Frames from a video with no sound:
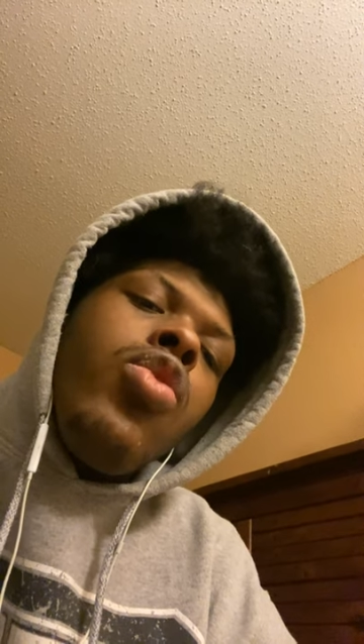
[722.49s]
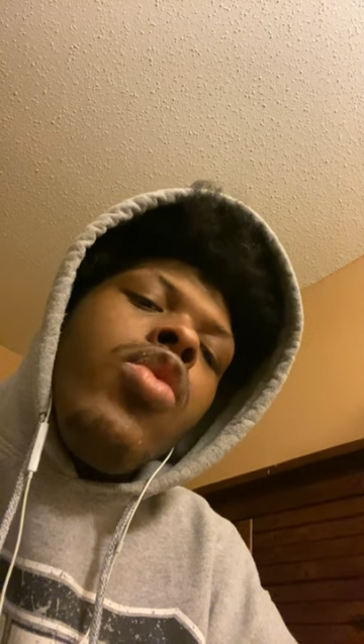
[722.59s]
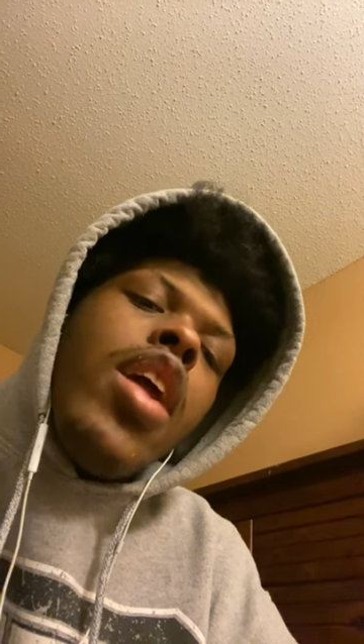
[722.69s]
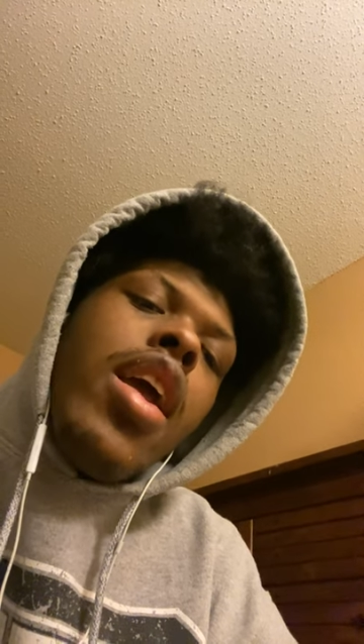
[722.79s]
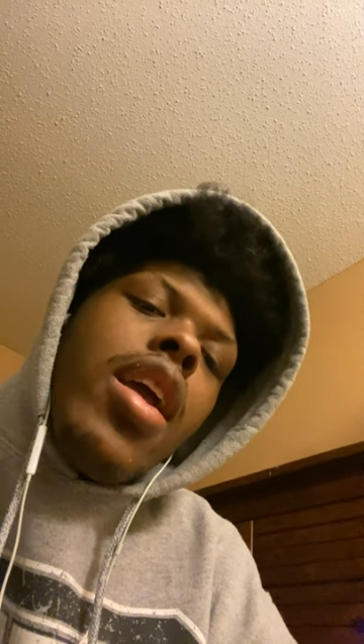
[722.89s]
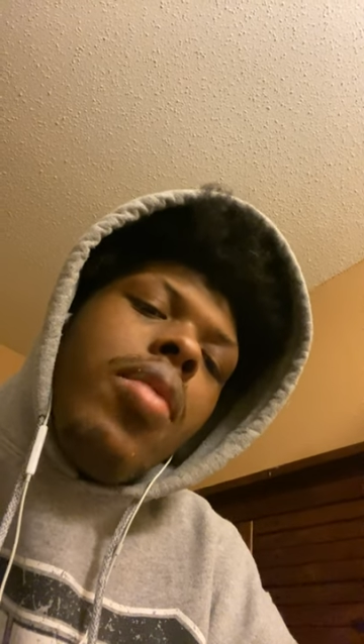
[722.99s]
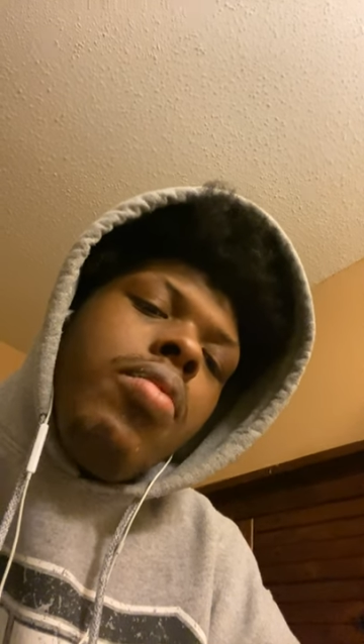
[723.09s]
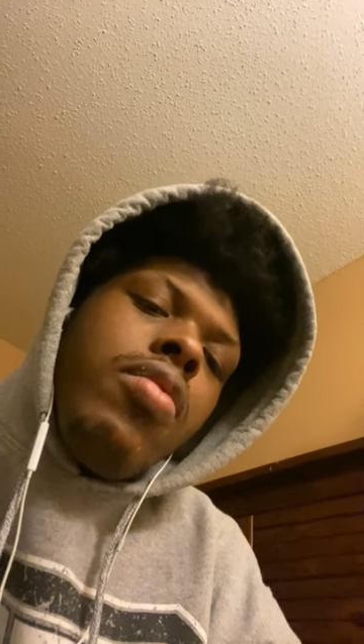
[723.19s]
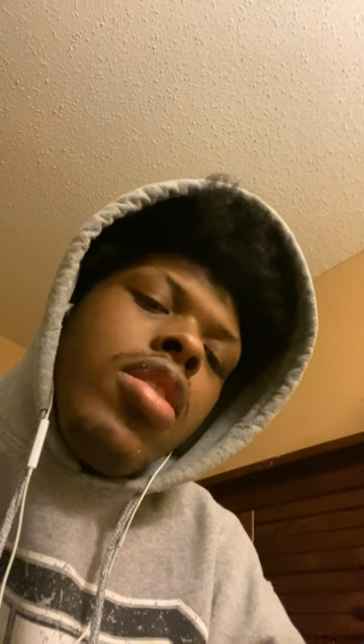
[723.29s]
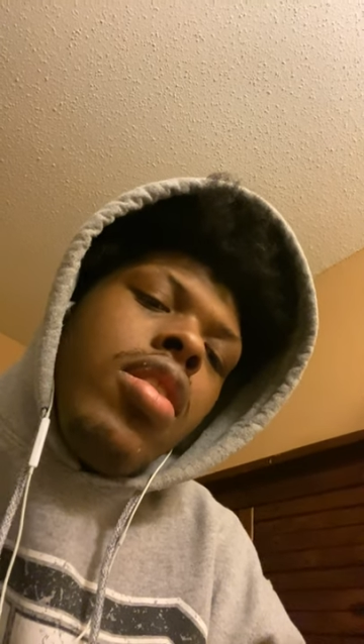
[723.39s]

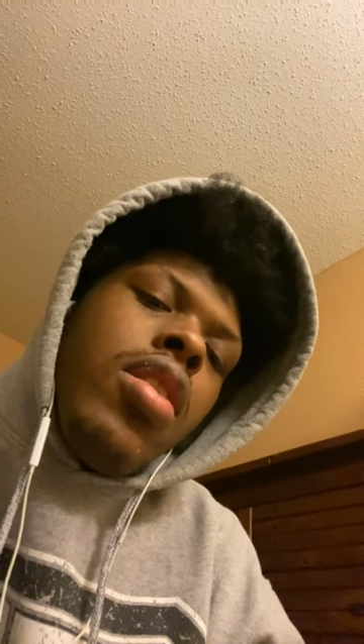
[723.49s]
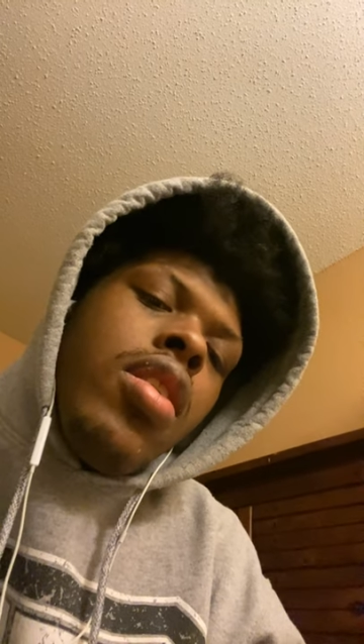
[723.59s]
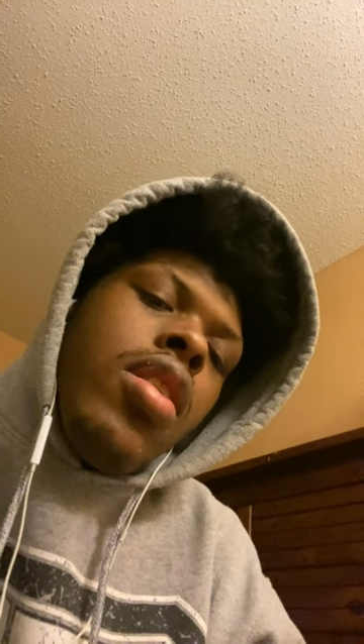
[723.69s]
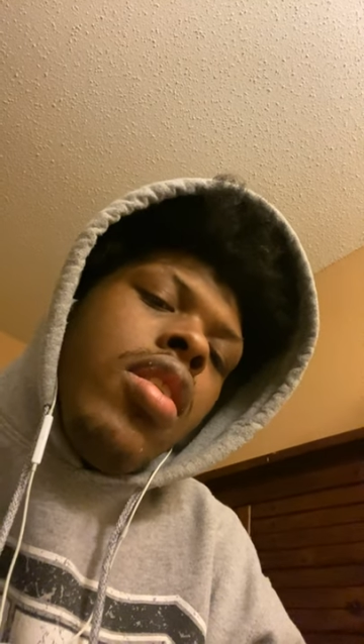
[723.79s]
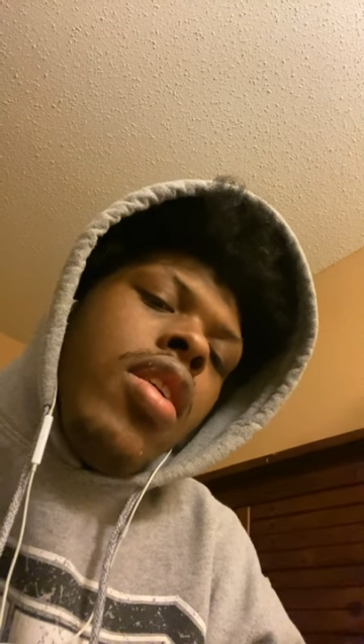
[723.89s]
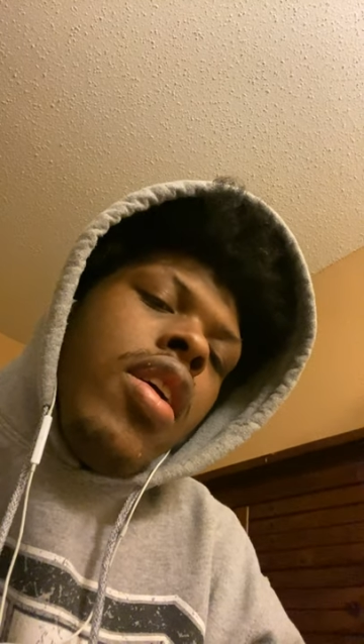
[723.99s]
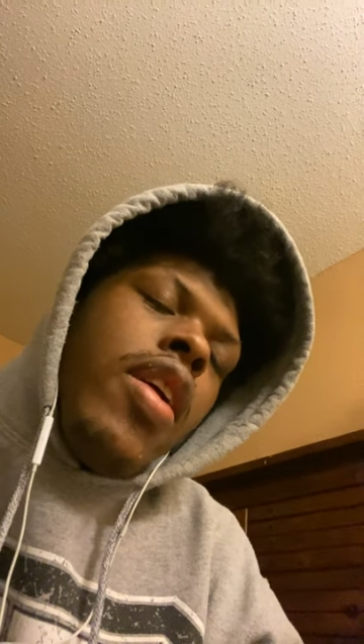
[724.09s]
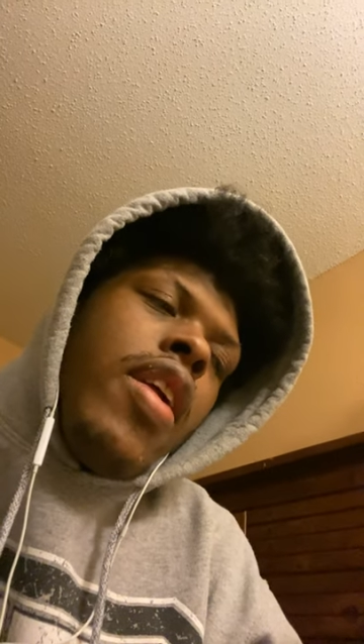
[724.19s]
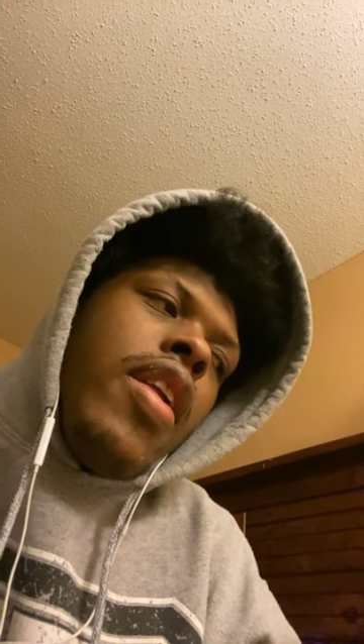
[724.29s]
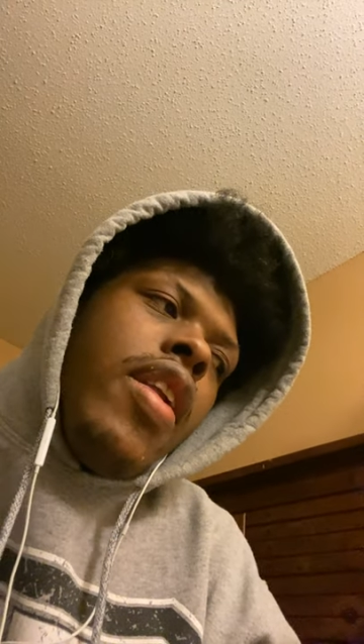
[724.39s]
names.
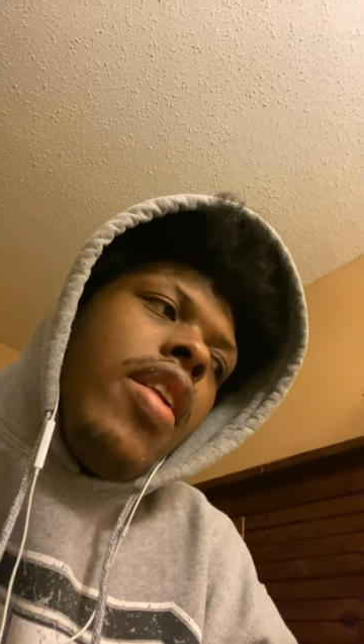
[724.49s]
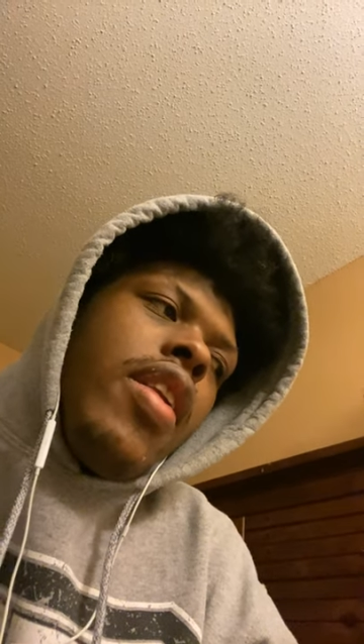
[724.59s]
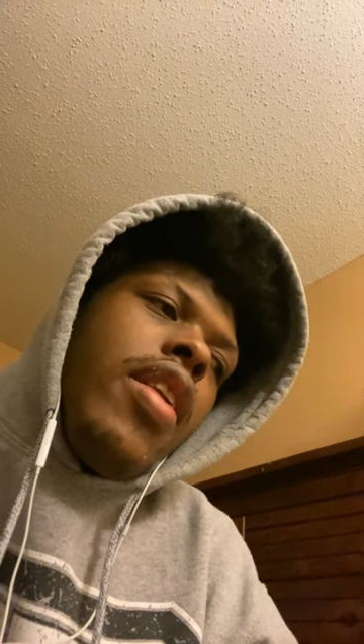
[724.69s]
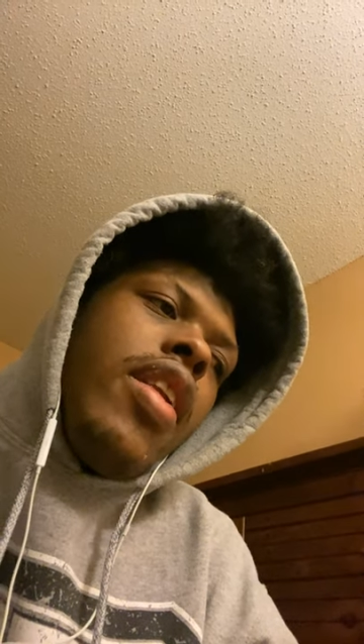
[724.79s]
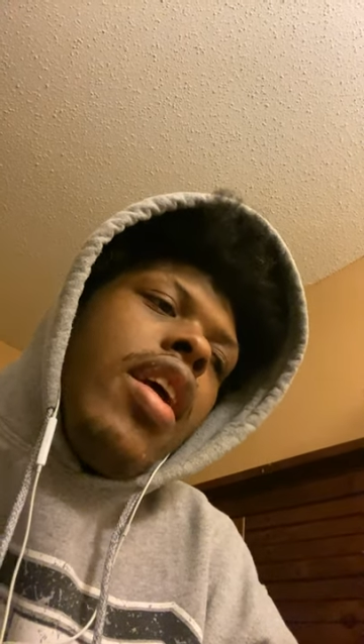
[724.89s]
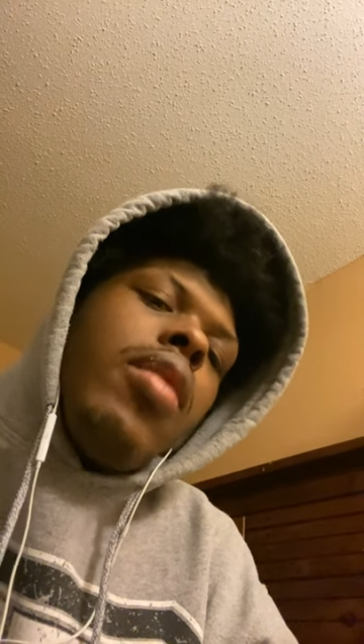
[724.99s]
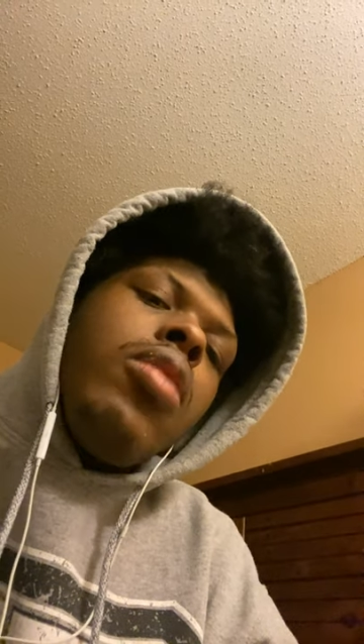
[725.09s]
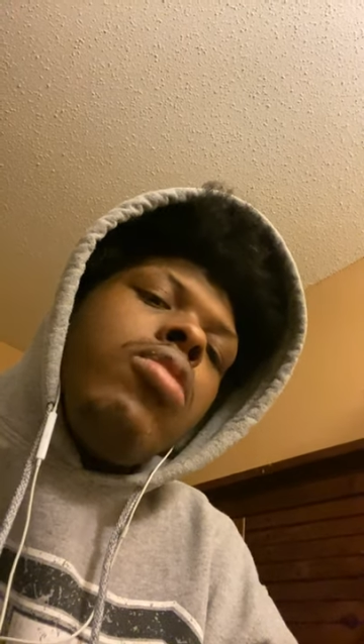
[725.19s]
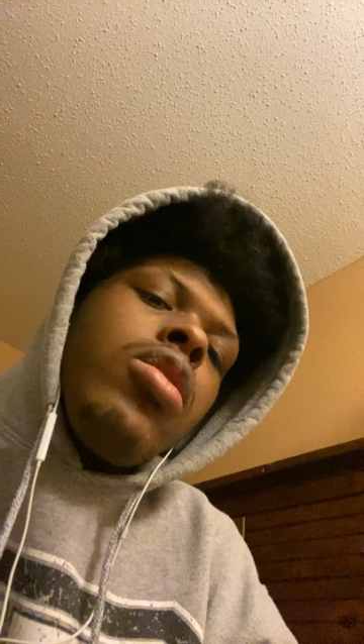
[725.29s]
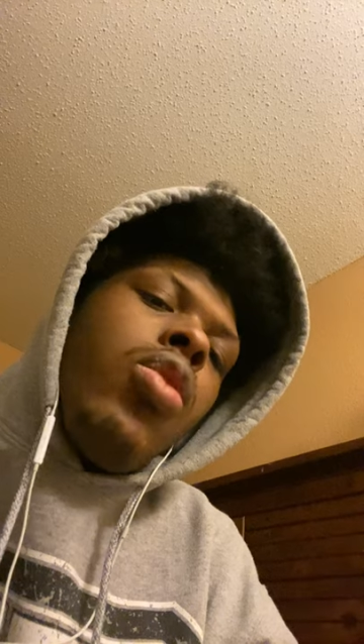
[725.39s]
Let
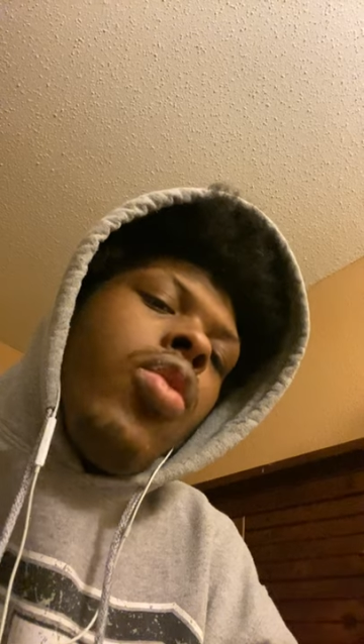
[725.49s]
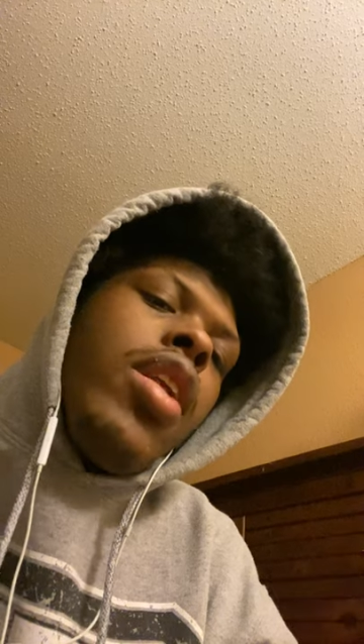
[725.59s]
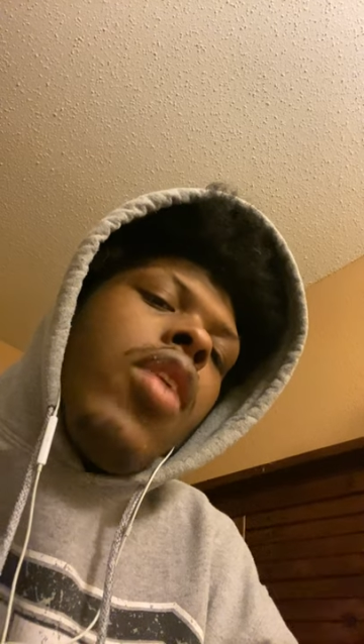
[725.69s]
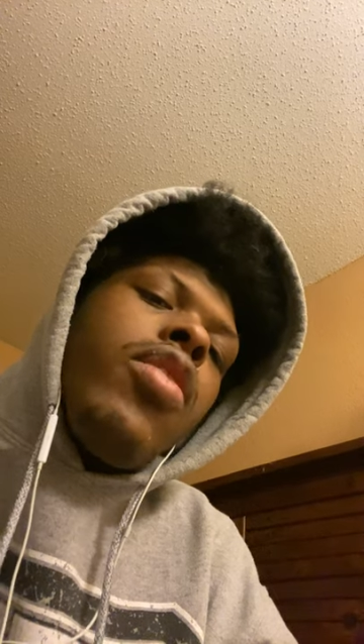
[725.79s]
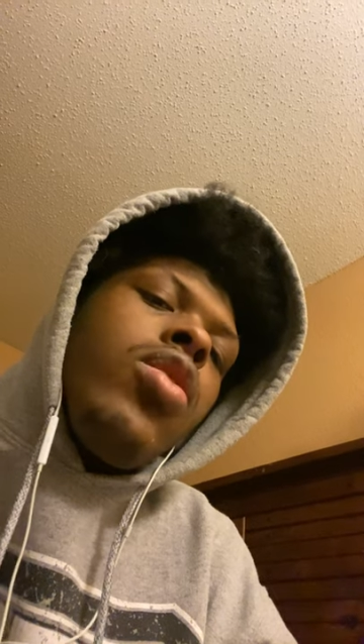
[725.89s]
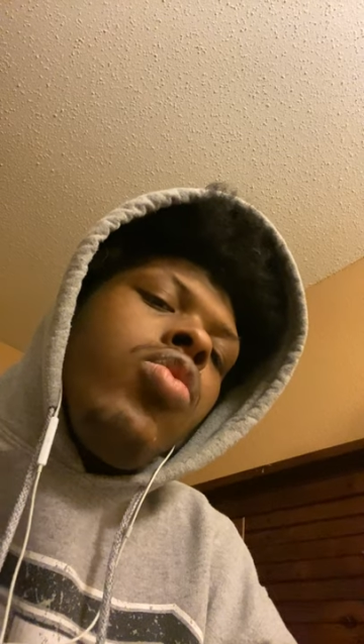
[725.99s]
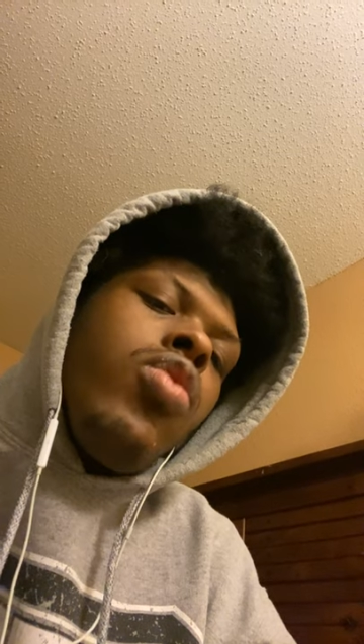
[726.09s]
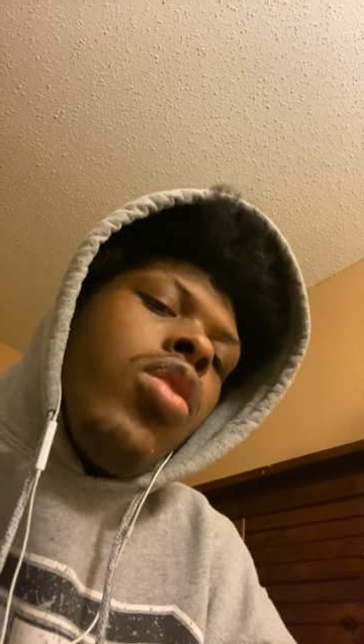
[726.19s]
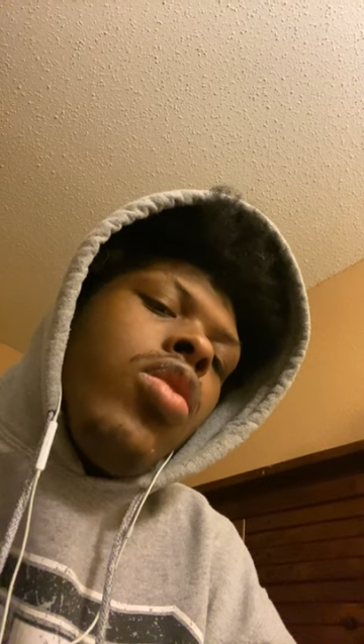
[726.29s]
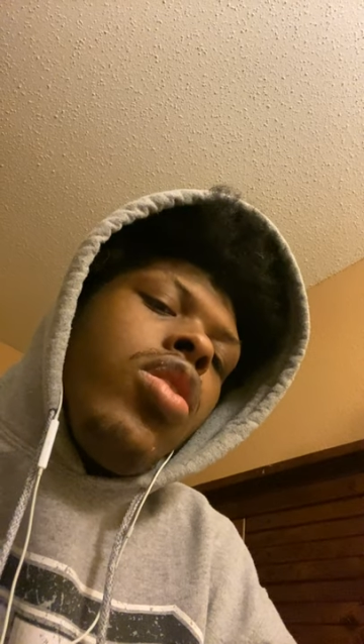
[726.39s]
them say whatever you
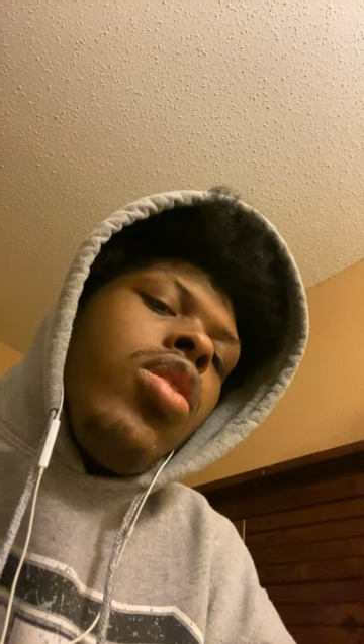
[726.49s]
want.